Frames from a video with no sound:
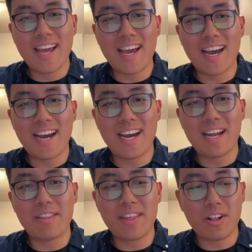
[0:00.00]

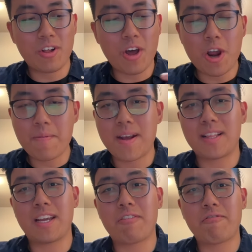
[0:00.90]
they'll automatically
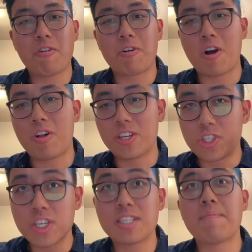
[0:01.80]
get a phone call in
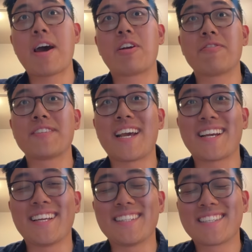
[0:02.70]
just a matter of
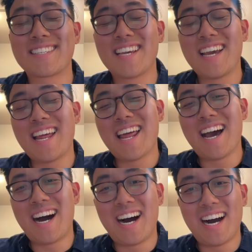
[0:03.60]
seconds,
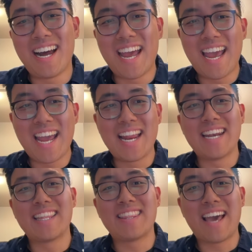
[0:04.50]

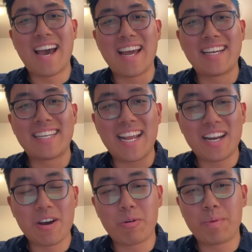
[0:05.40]
and that
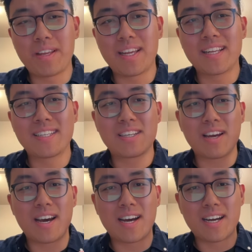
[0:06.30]
data will be
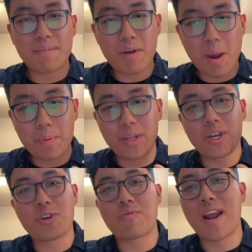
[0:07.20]

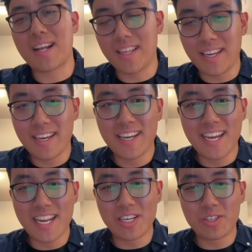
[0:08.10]
populated directly
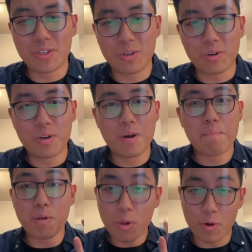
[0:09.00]
into
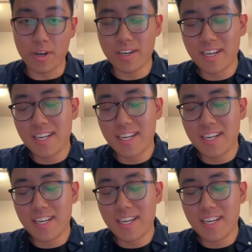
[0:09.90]
Bullhorn.